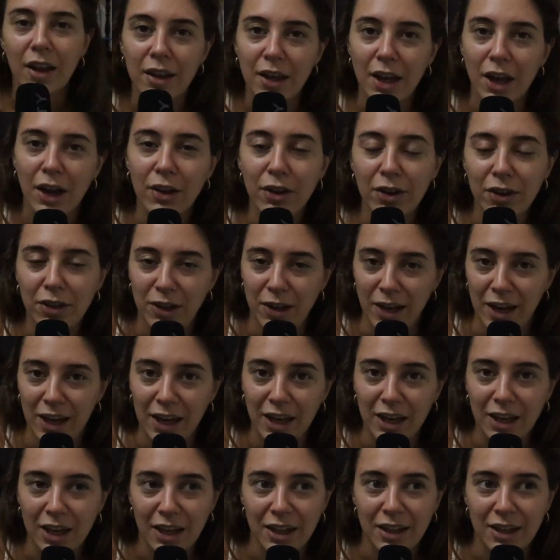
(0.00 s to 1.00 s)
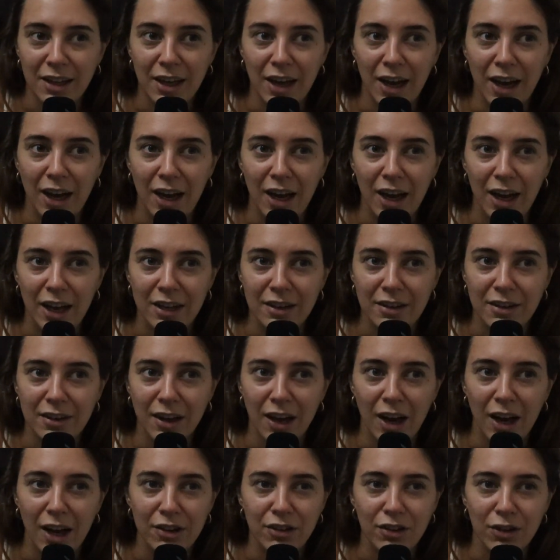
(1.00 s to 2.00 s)
The other thing that
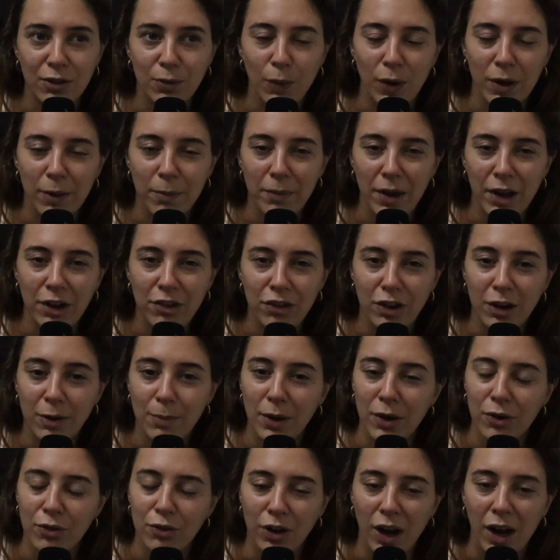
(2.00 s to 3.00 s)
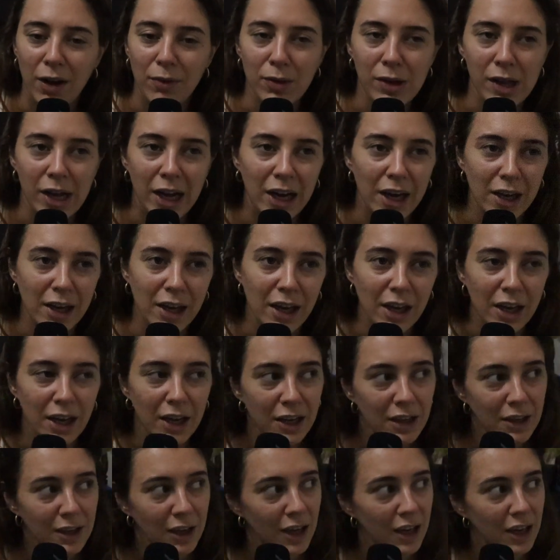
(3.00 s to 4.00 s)
I just want to mention about travel
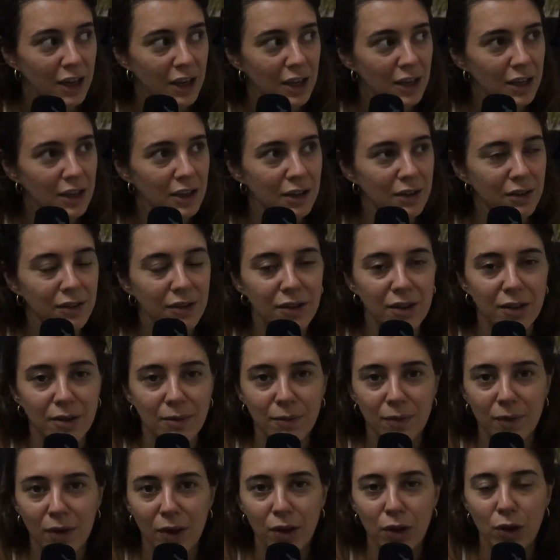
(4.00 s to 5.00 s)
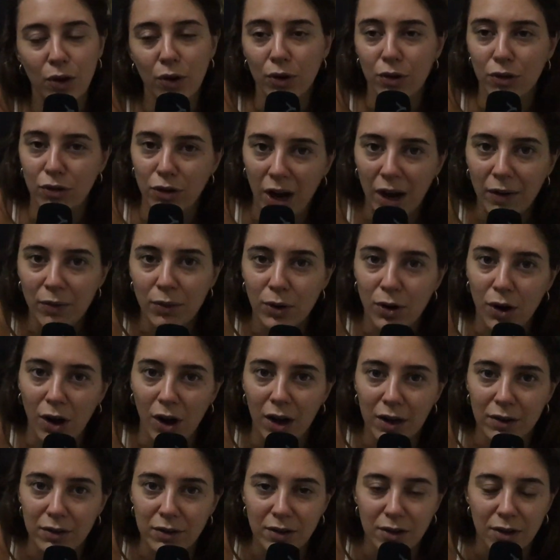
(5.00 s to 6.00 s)
hacking is your travel
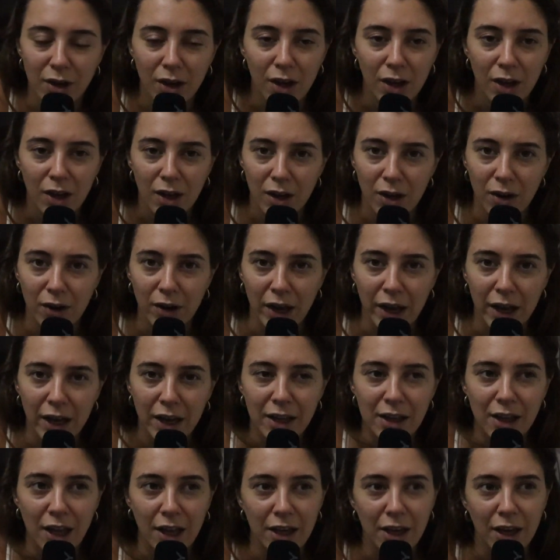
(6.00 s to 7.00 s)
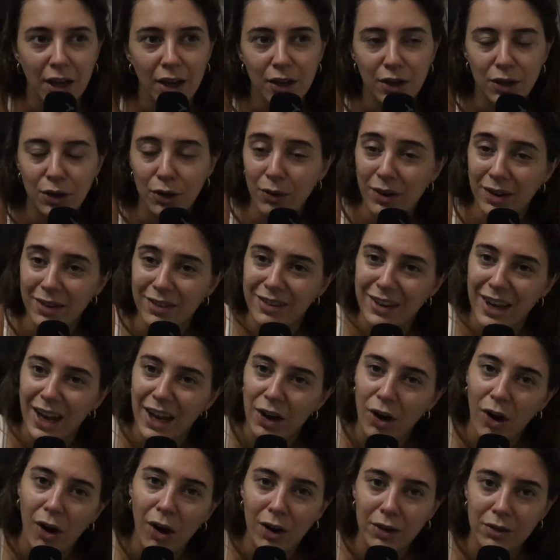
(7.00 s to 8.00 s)
costs. Okay, like you can stay
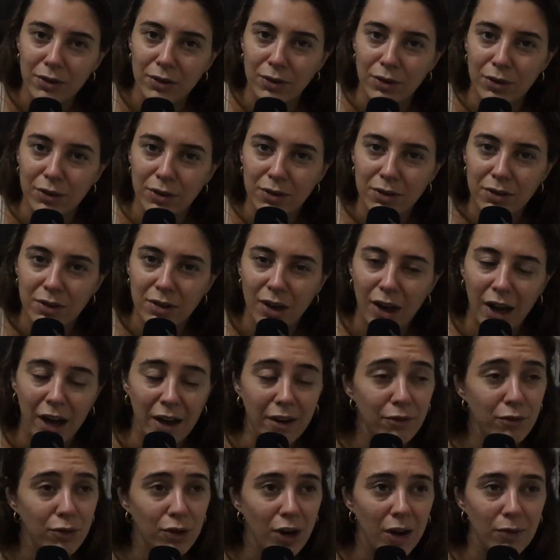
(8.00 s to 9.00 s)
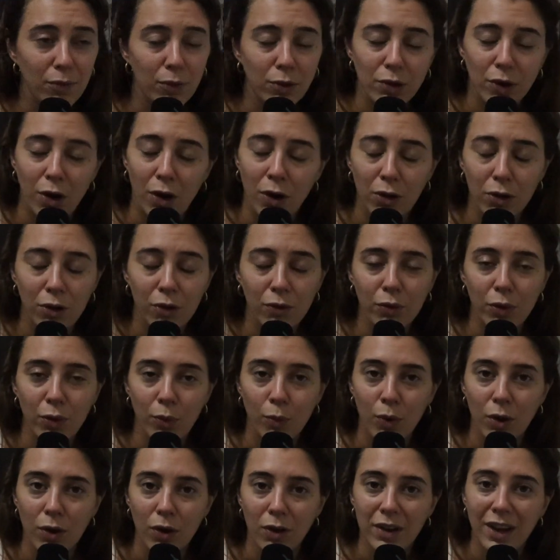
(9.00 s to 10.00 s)
at hostels. I've traveled all over the
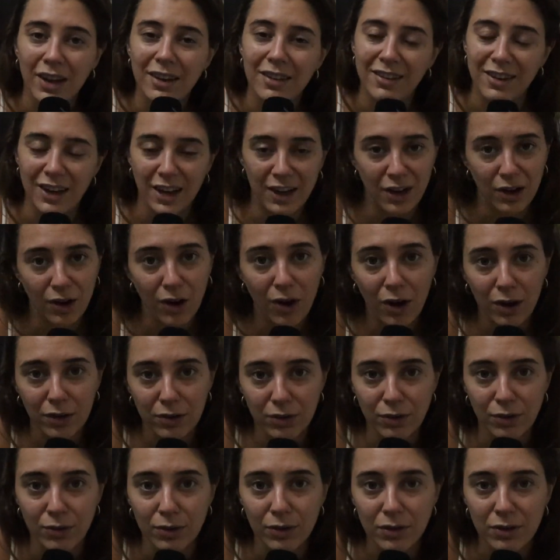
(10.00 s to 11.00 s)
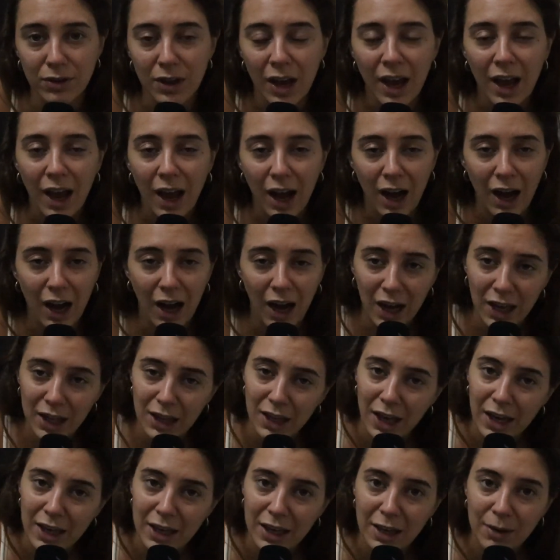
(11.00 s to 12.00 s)
world and stayed at hostels. I
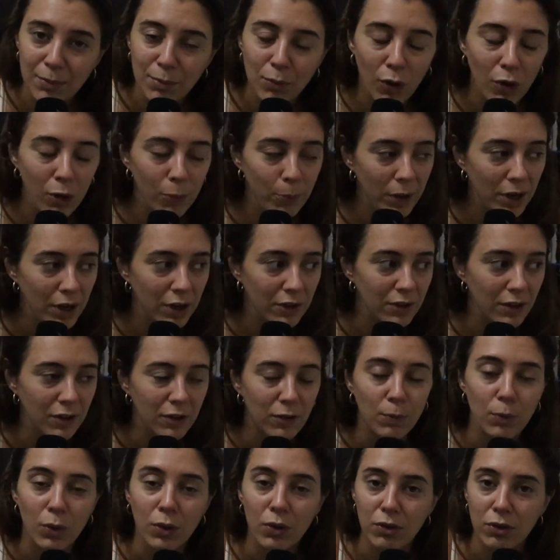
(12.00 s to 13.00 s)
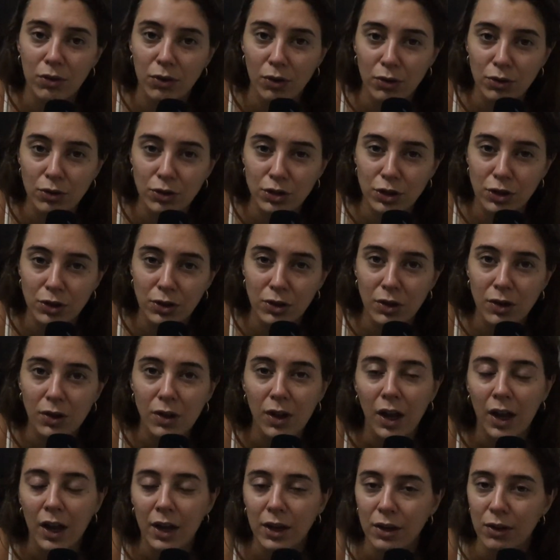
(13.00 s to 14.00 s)
like it more because it's more
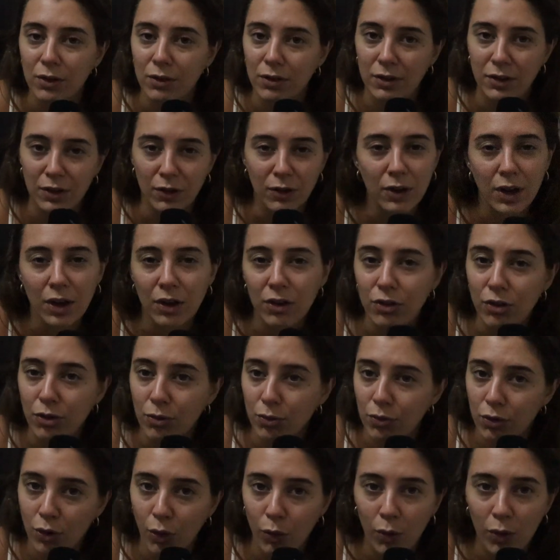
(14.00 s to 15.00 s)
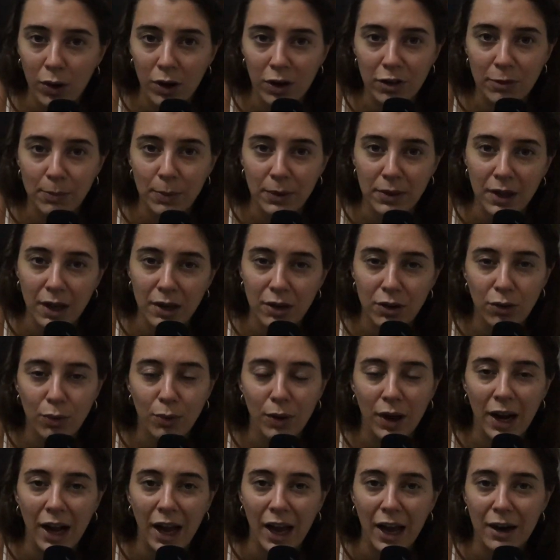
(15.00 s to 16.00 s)
social. You still can do tours, but they
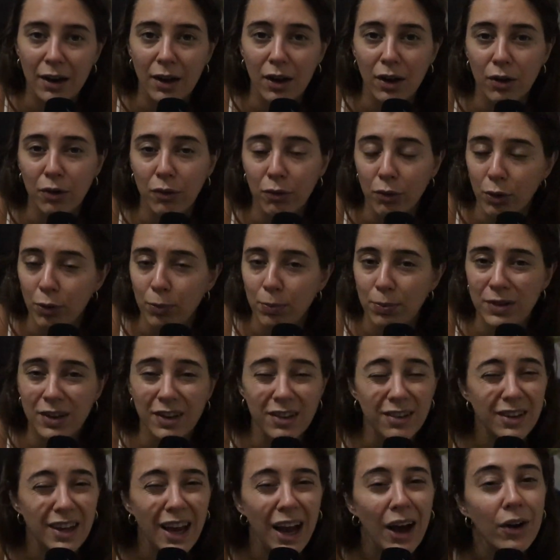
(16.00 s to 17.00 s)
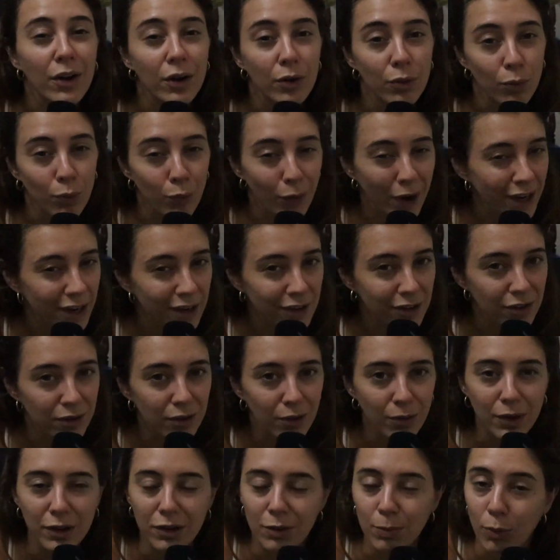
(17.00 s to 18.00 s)
do it at a group discounted rate,
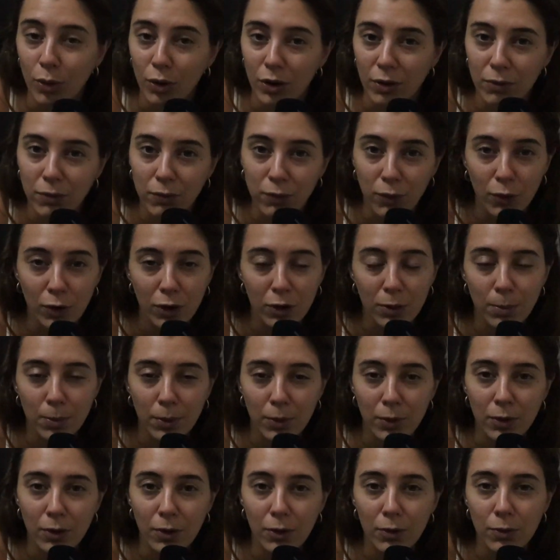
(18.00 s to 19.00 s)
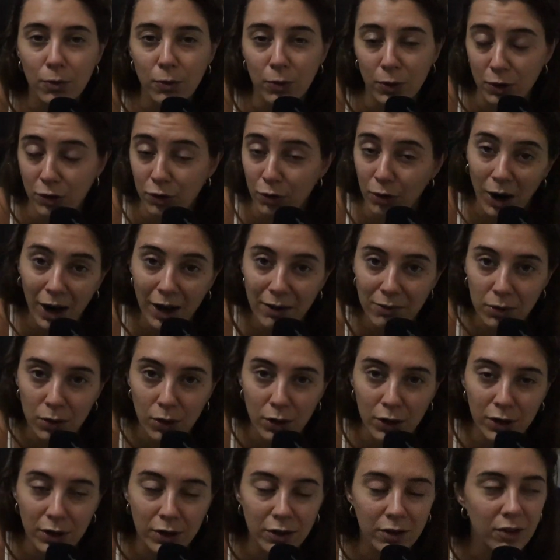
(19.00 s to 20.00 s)
so it's more affordable for
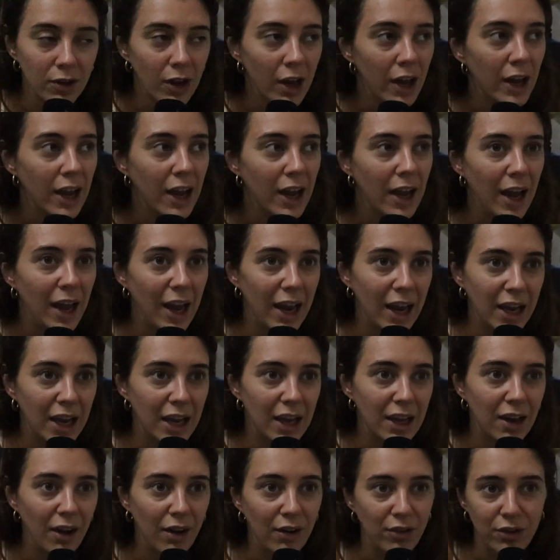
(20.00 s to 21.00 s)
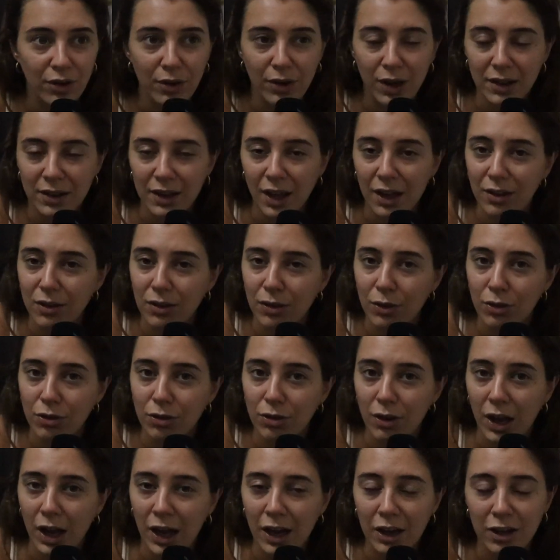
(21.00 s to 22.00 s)
travelers. And you get that
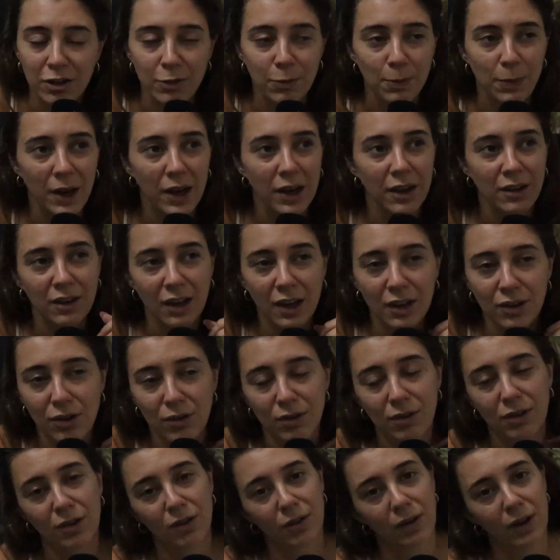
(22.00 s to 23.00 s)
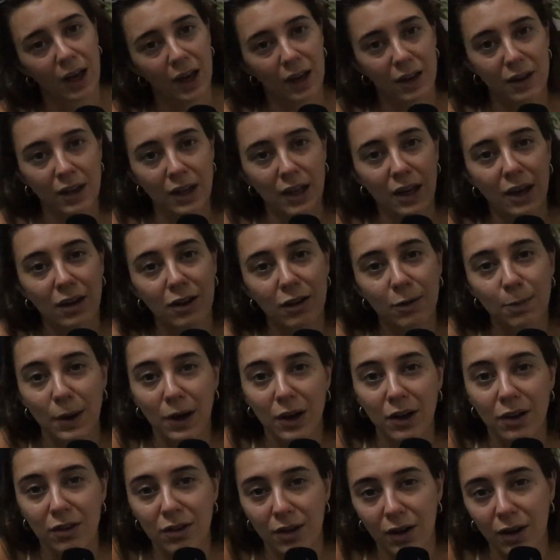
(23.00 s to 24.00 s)
social aspect and you still get the
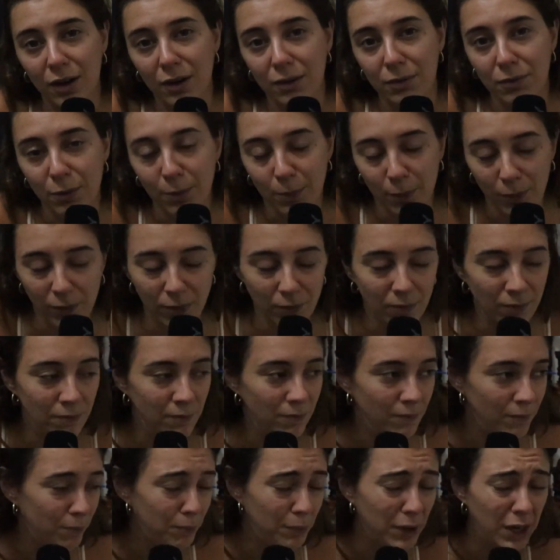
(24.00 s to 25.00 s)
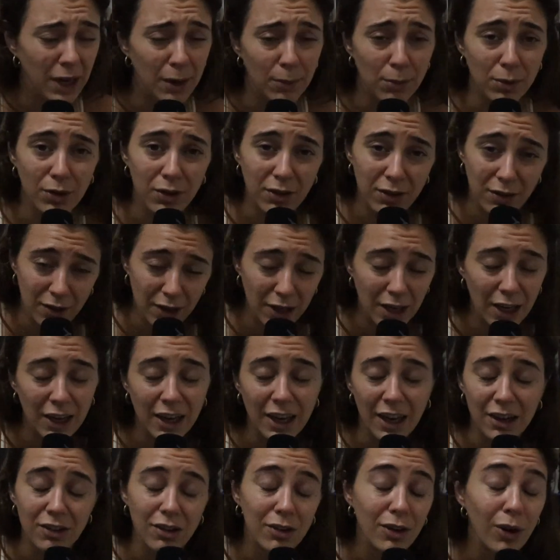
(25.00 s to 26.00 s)
experience of being able to see and
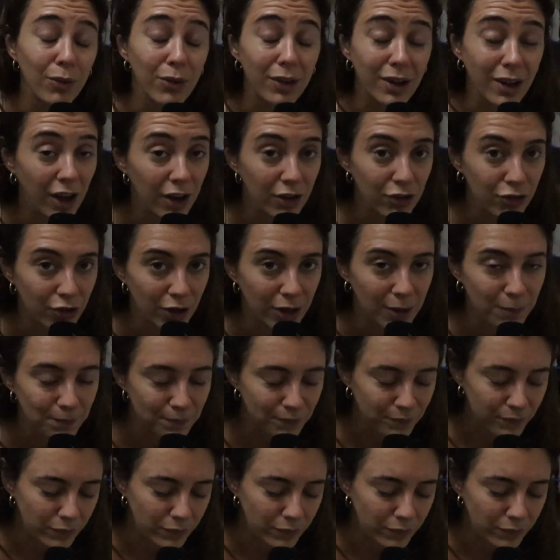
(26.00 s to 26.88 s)
get to know the country.